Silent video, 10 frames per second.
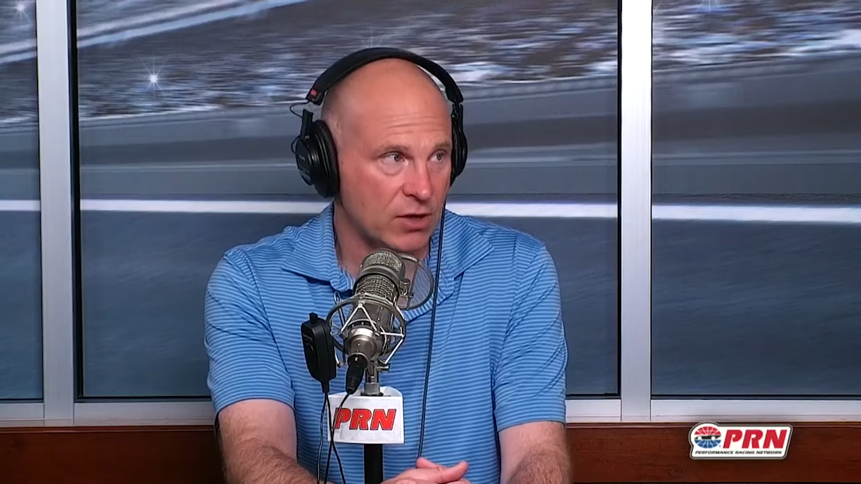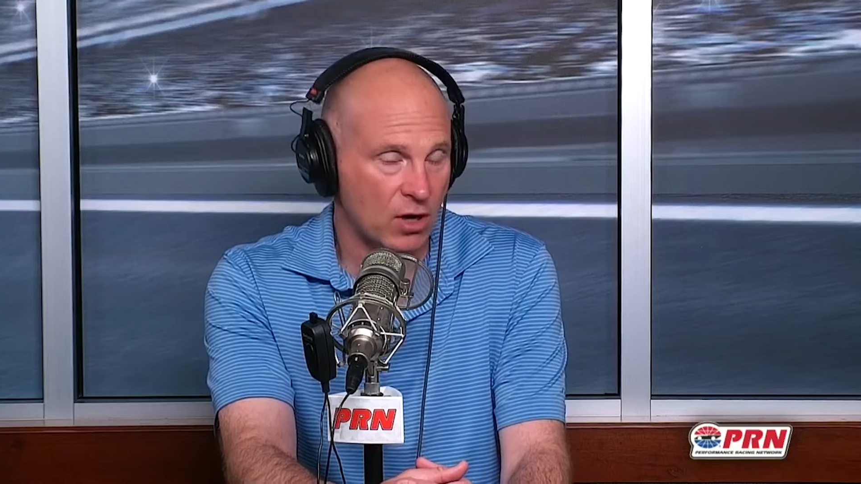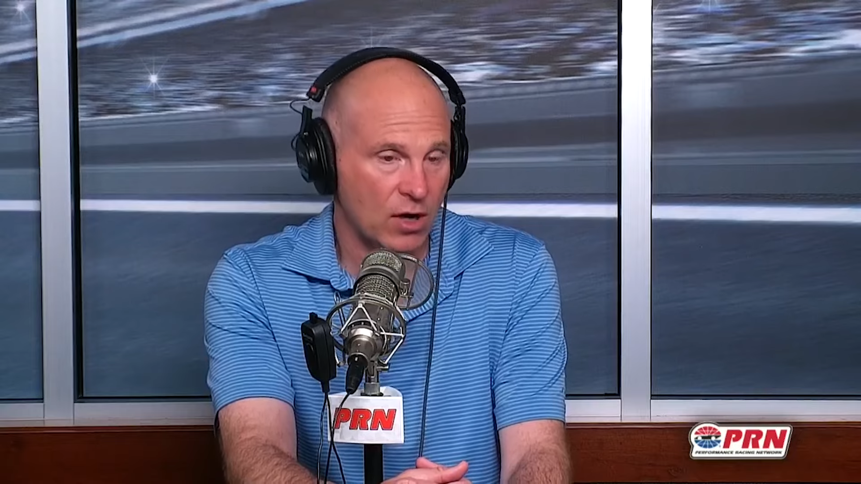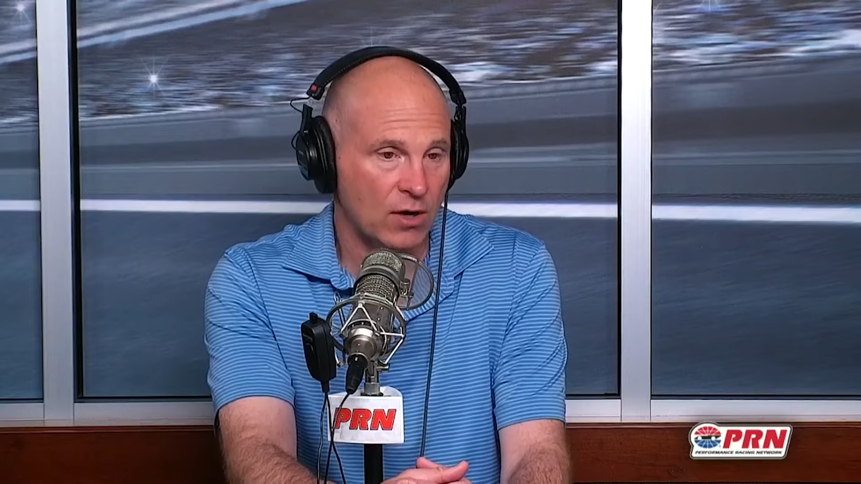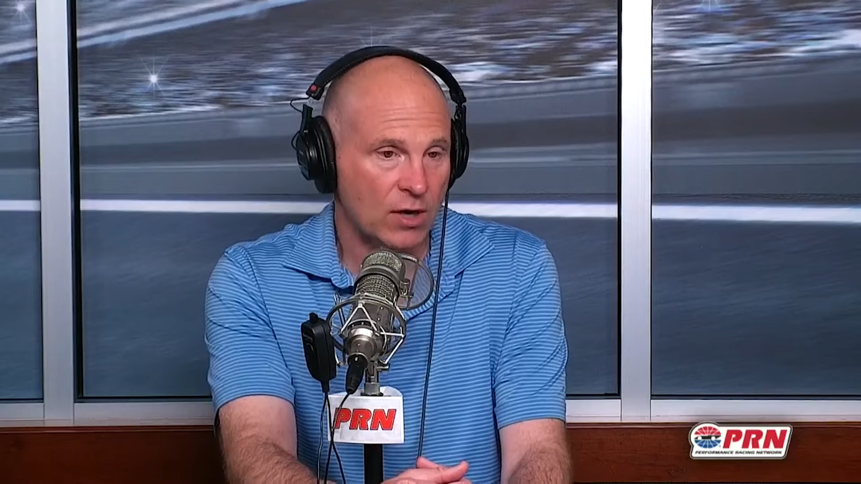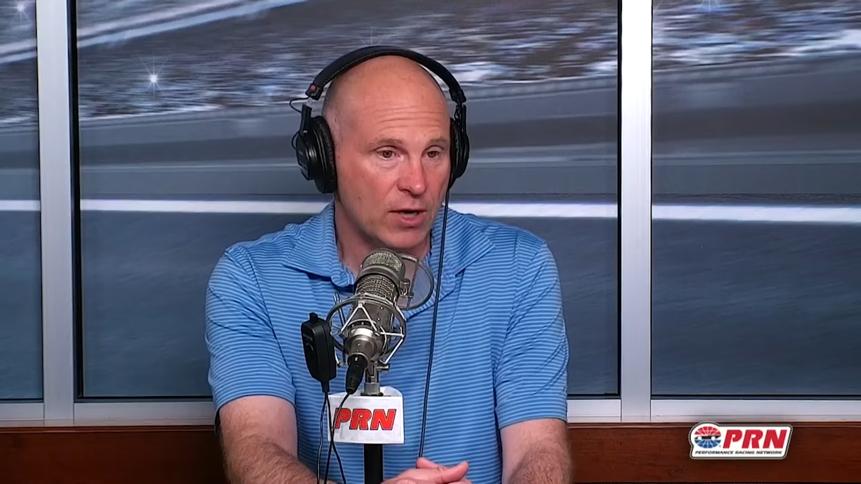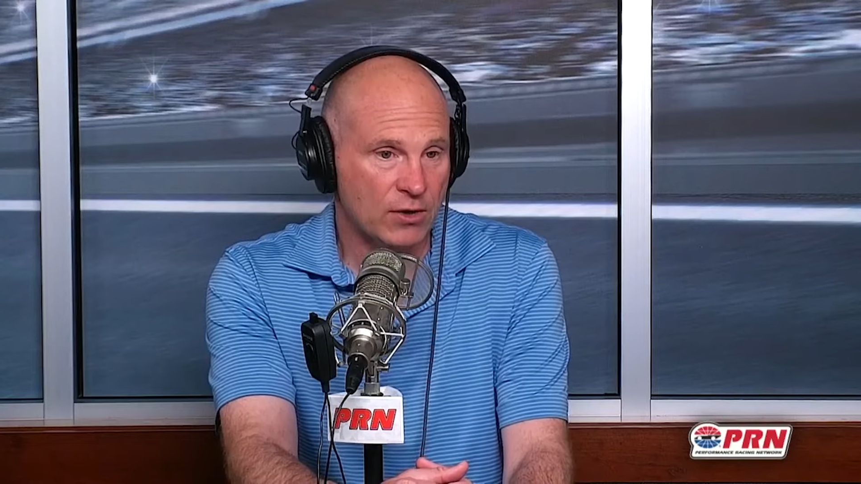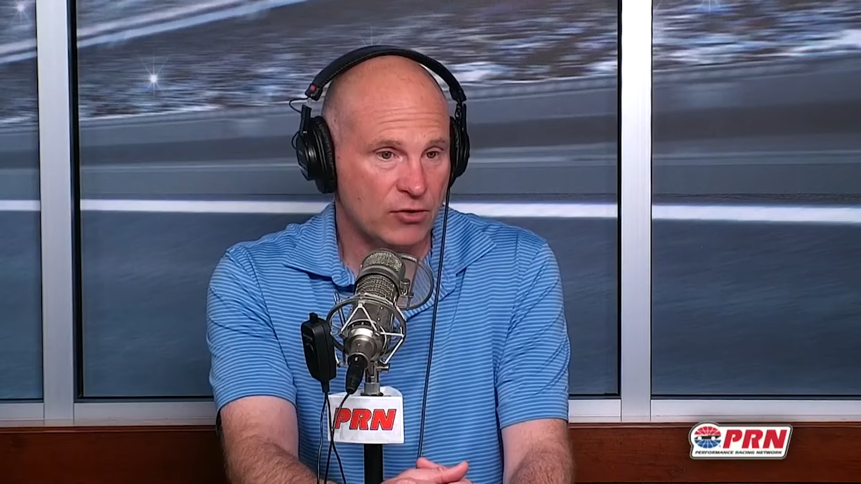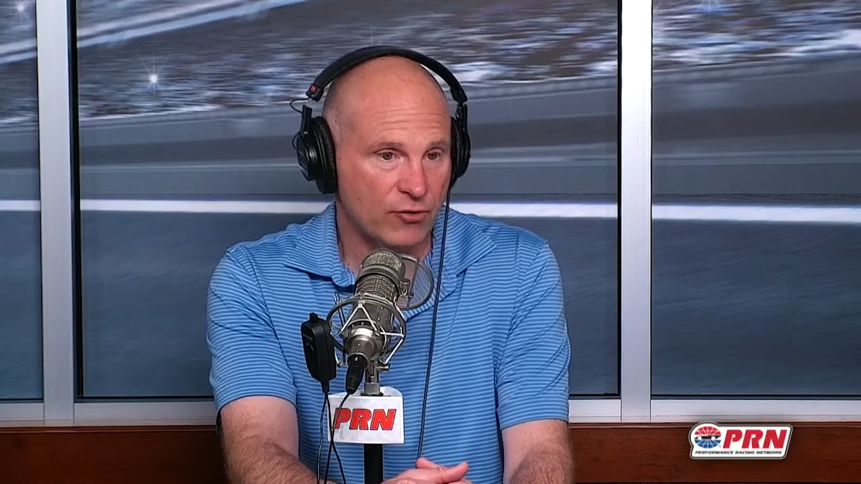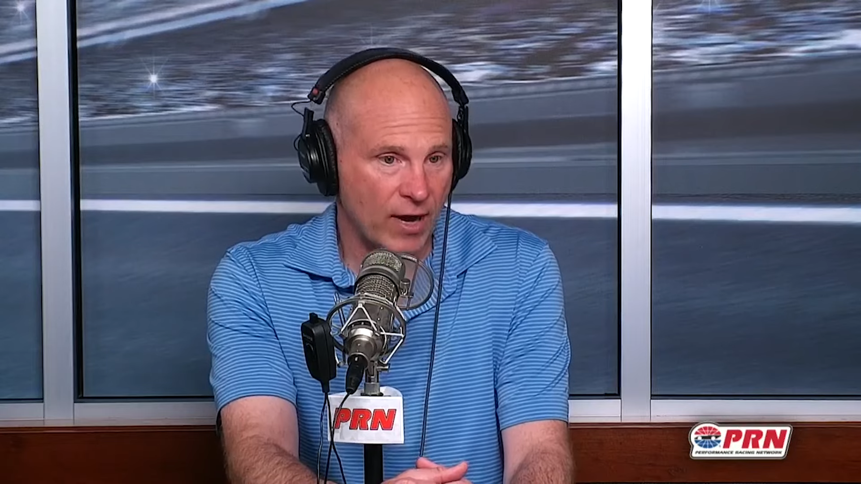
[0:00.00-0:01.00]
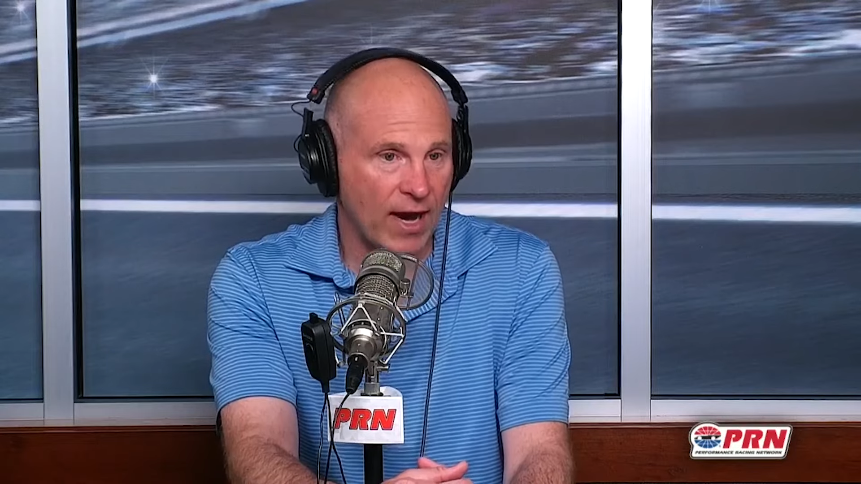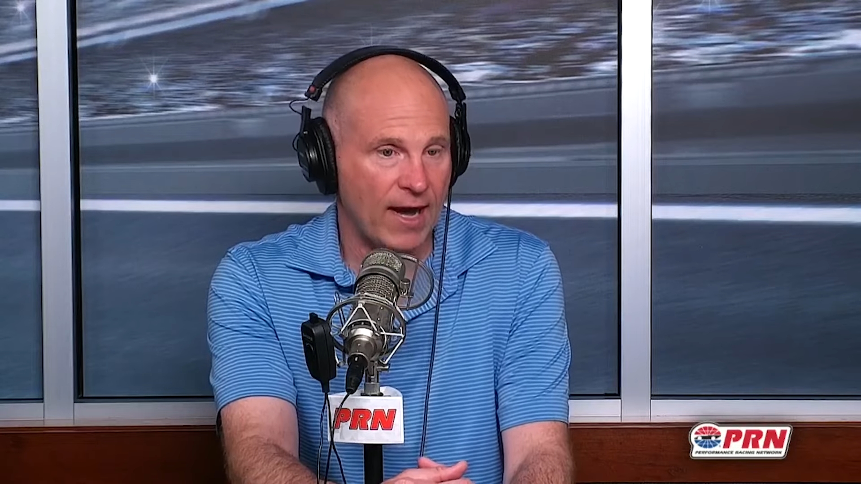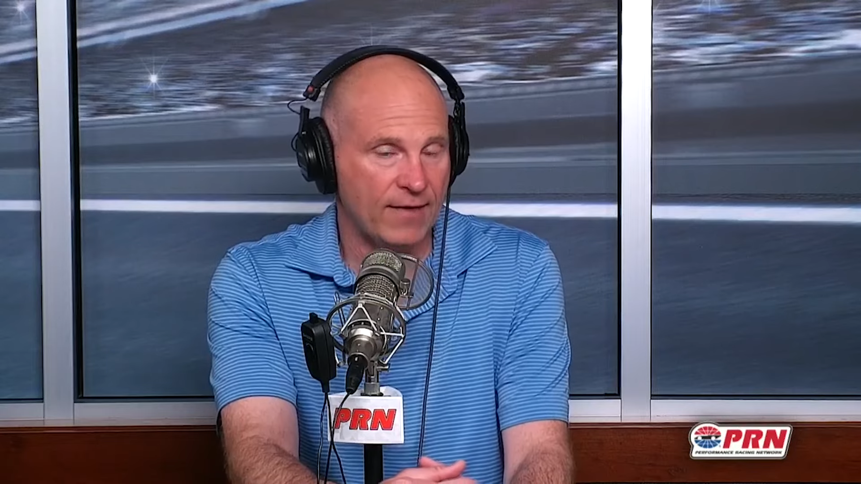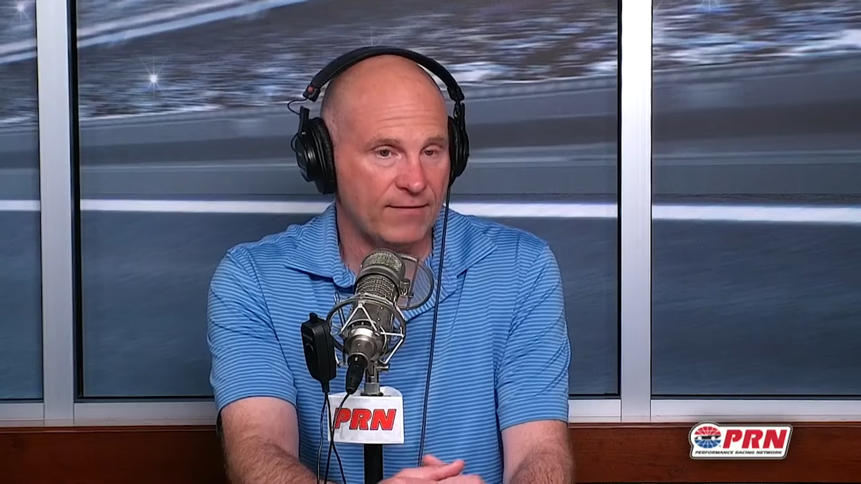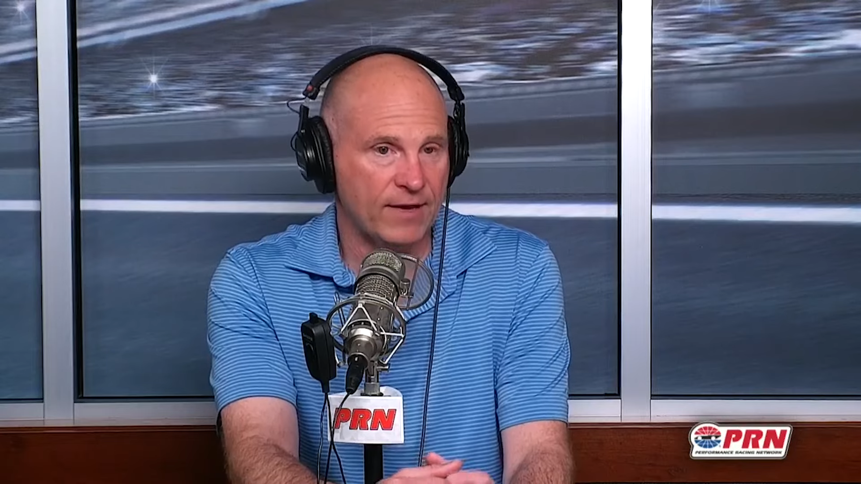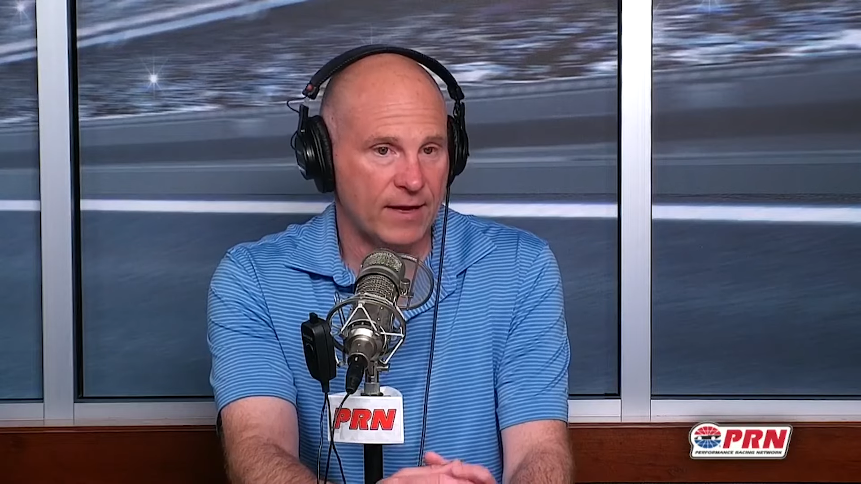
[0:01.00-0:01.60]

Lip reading: car to drive,